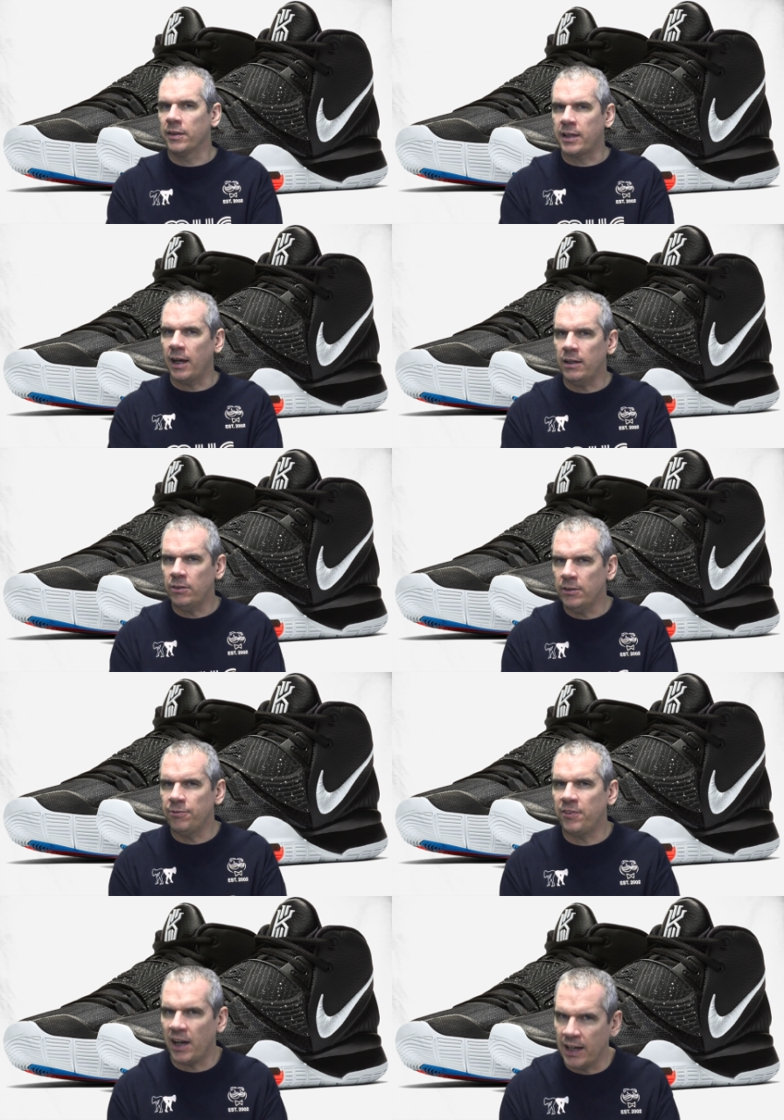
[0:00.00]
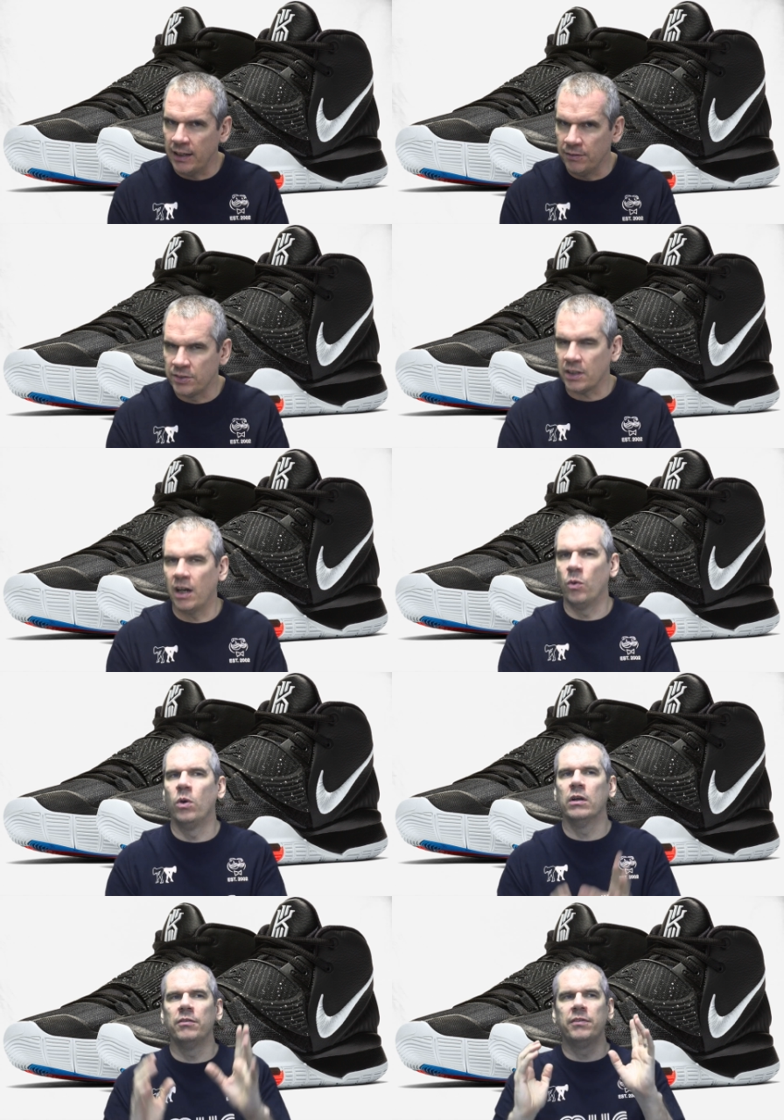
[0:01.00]
The Kyrie 5s are
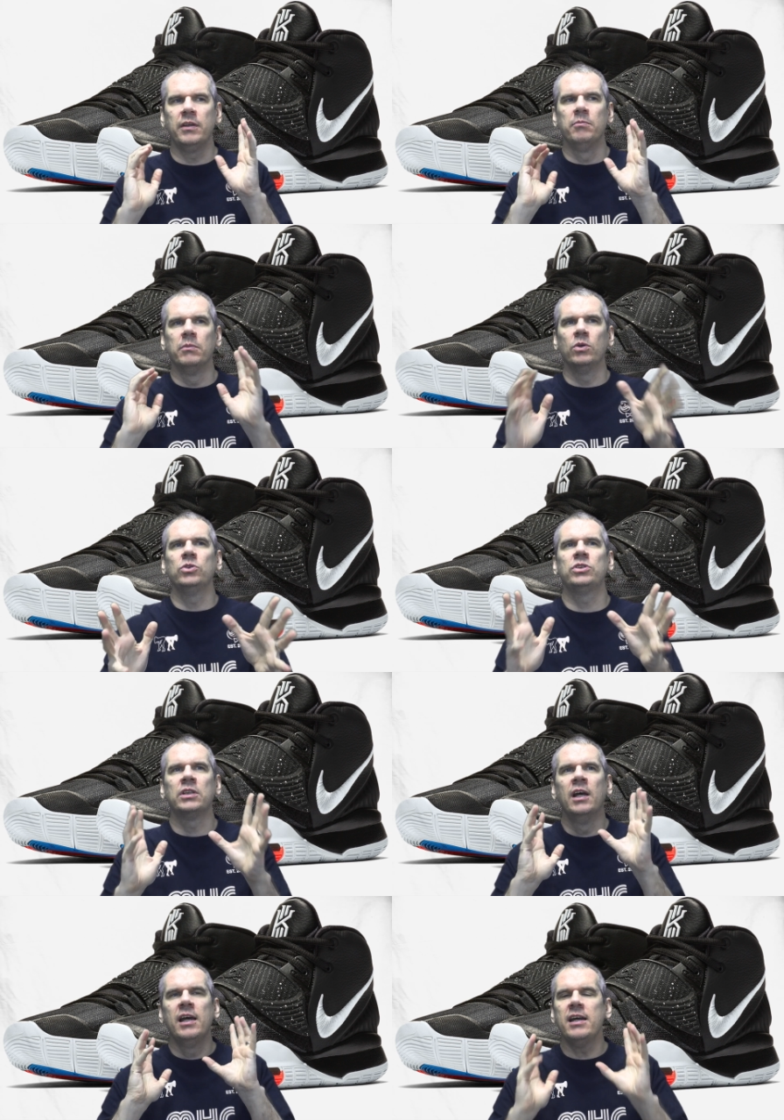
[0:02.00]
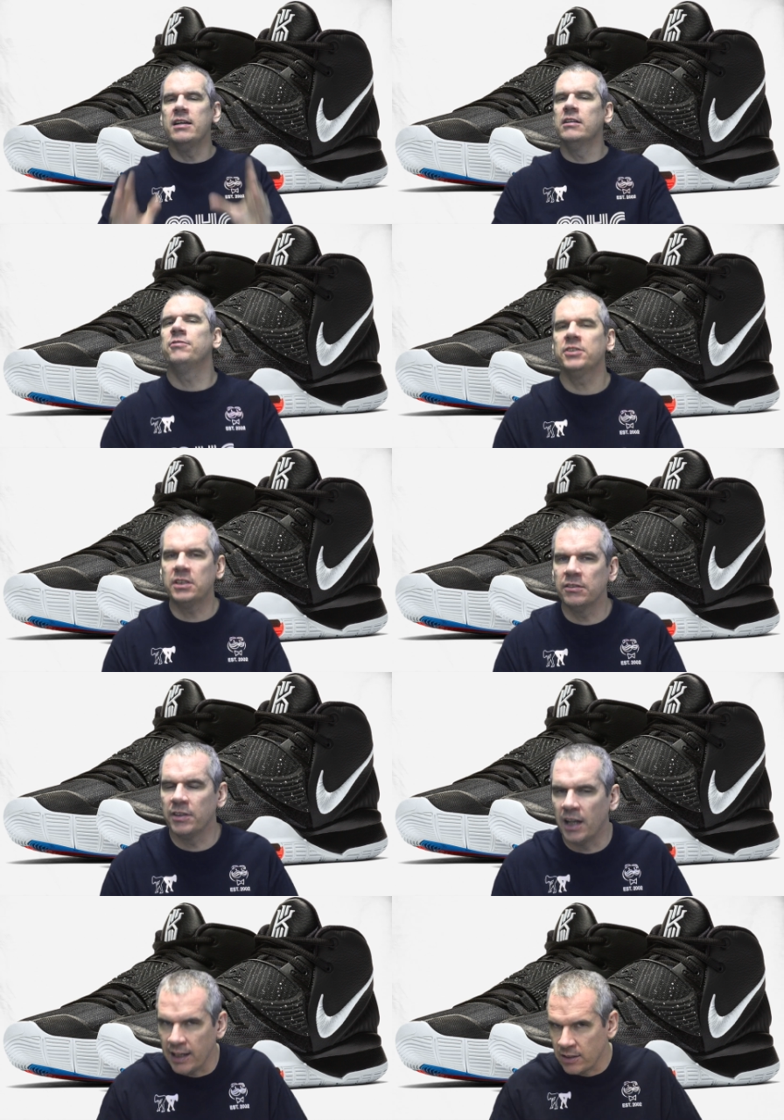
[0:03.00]
one of the most innovative
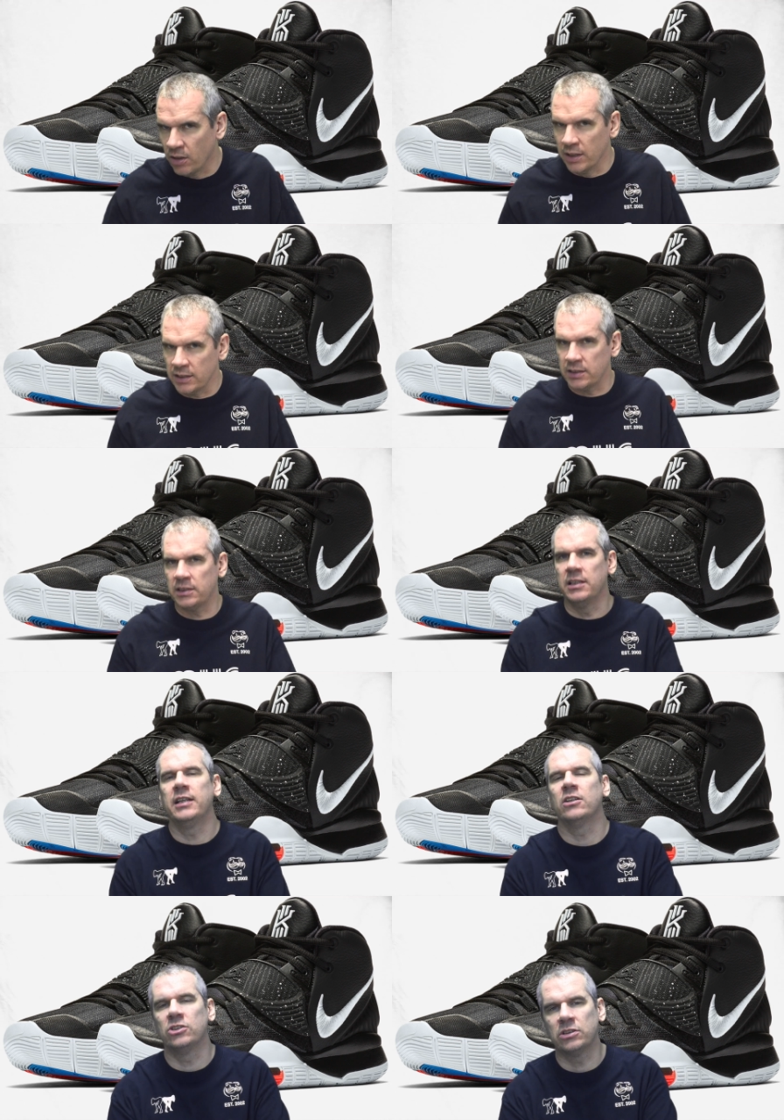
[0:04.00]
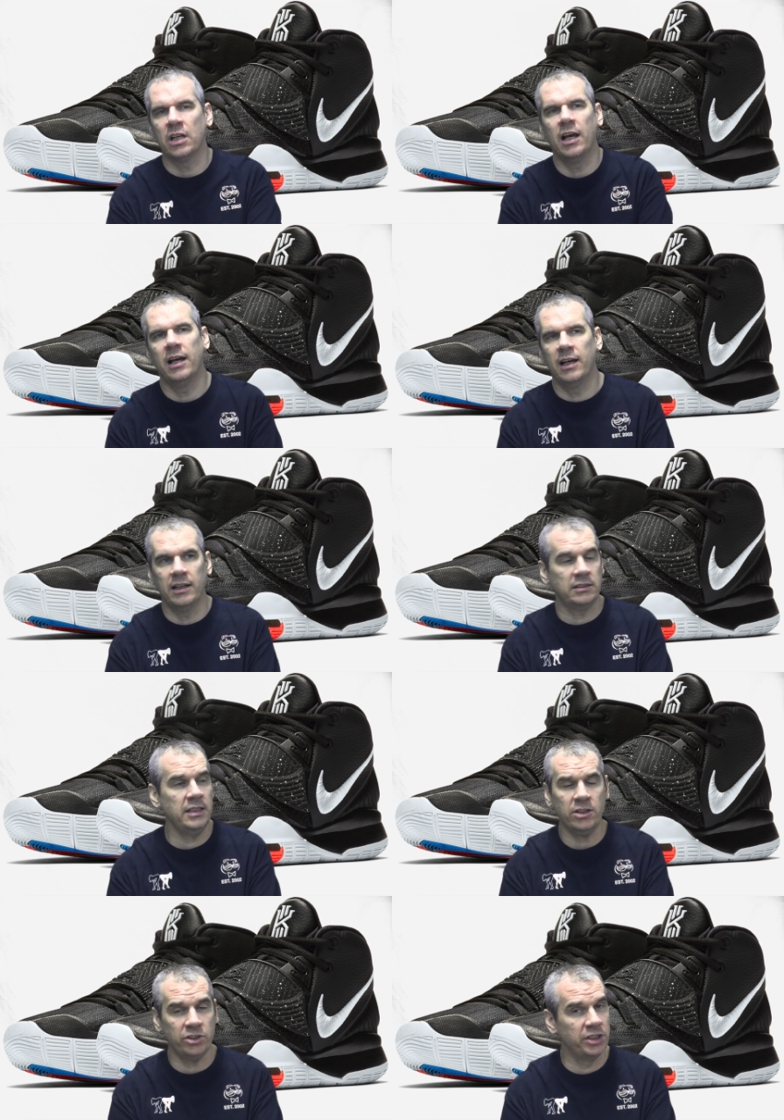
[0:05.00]
and iconic sneakers, uh,
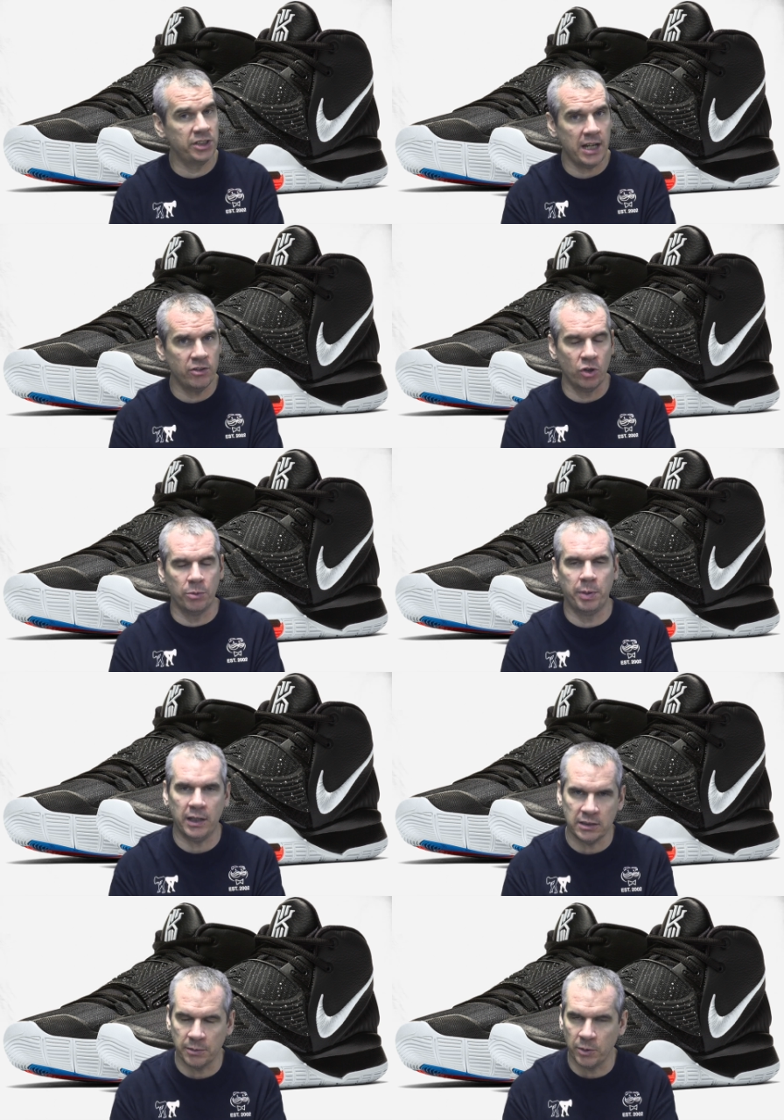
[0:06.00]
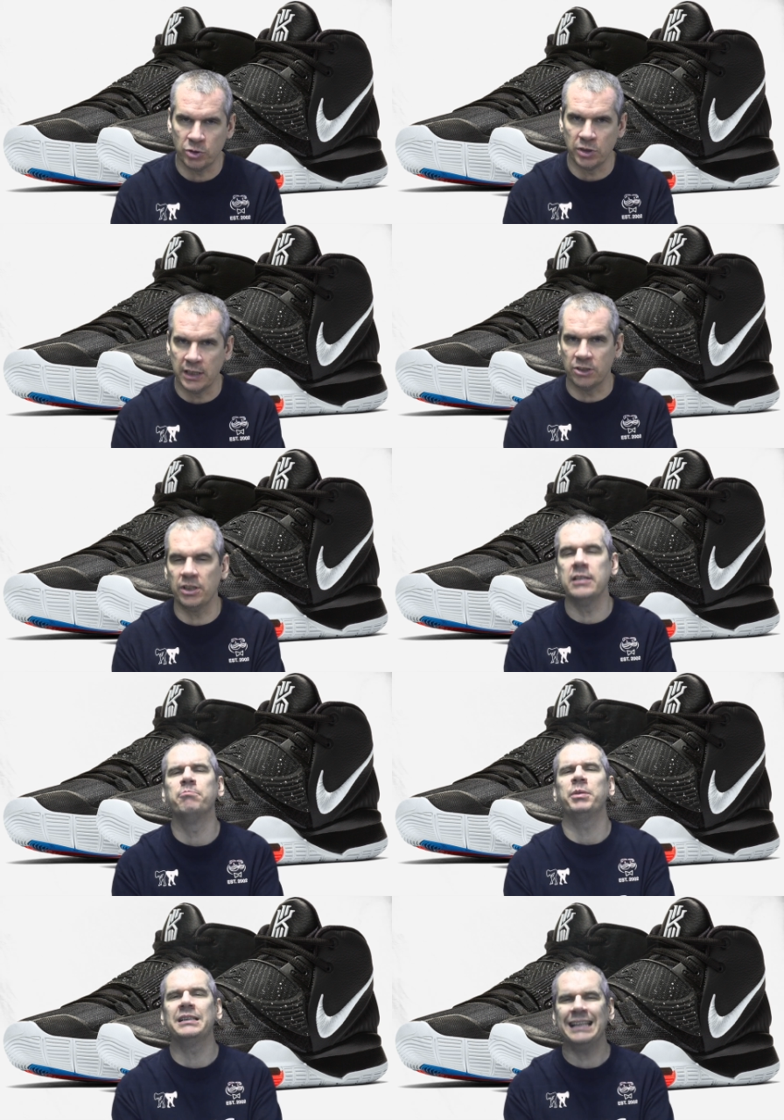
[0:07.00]
sneakers in general, or basketball sneakers
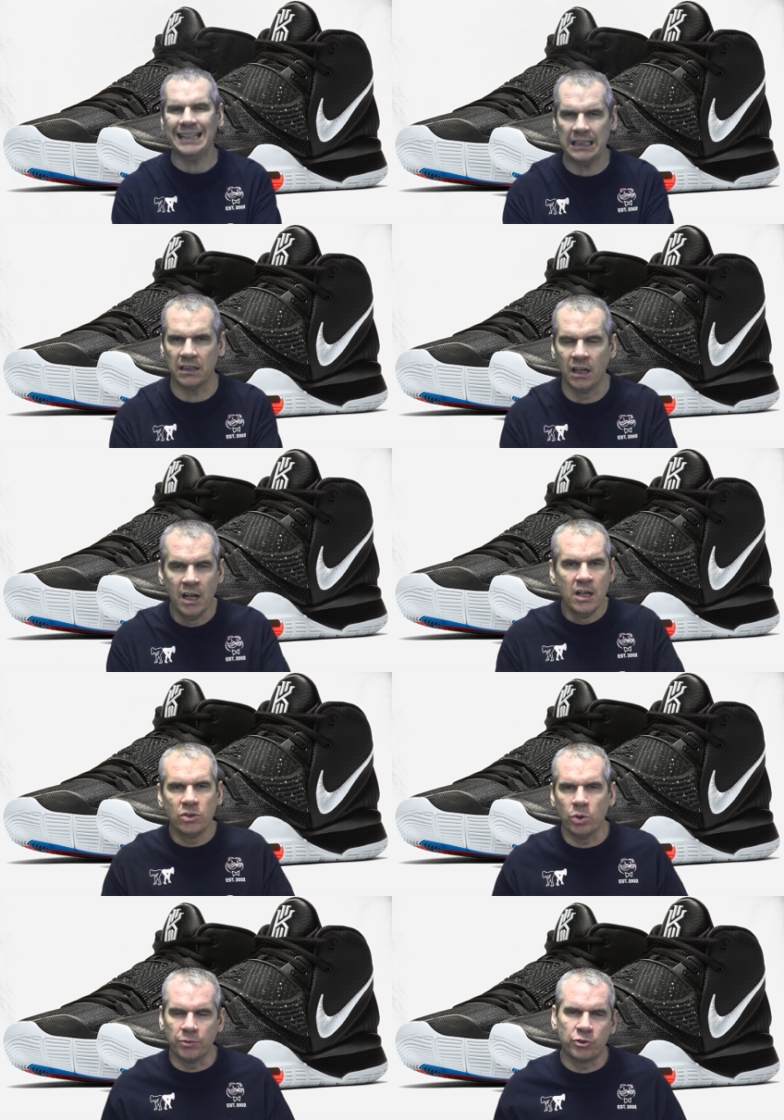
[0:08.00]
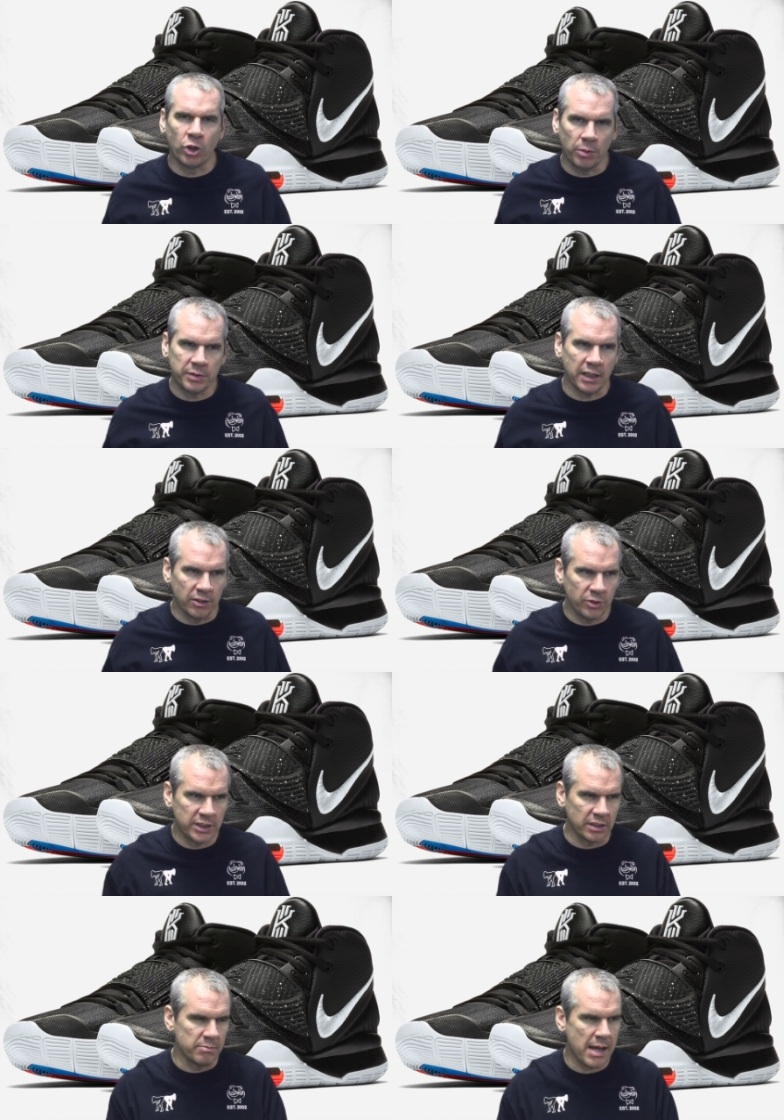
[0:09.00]
in particular, to have dropped in
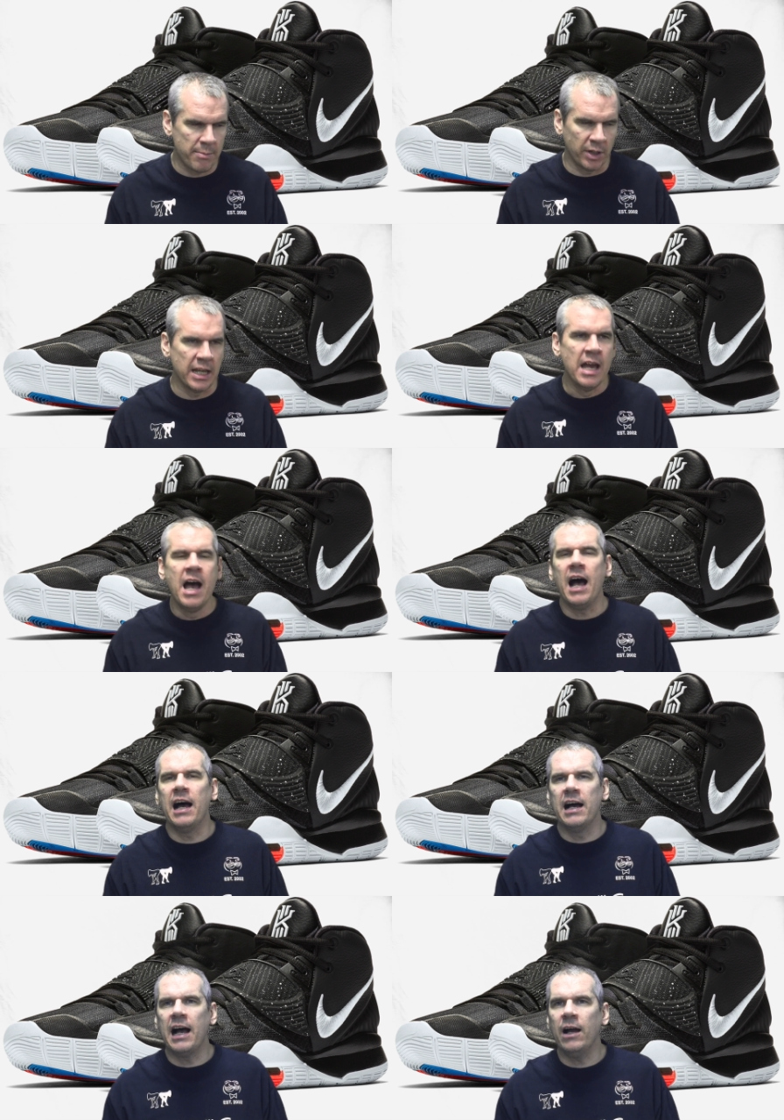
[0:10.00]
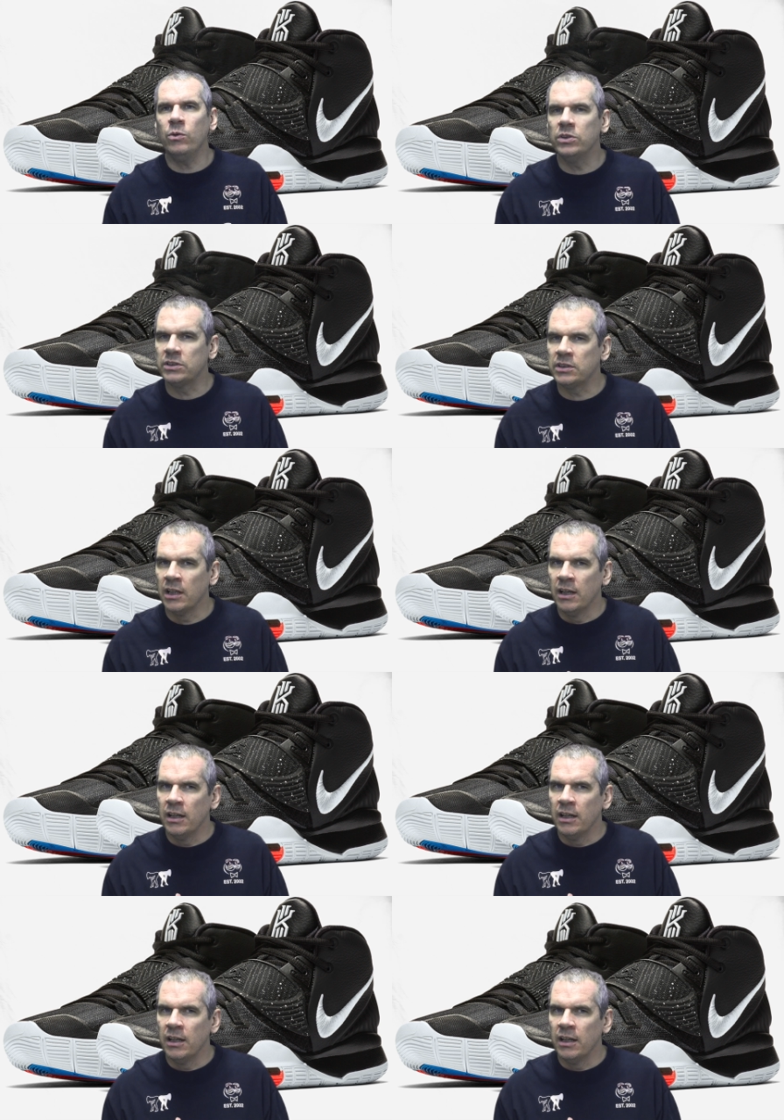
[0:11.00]
recent memory. Uh, I was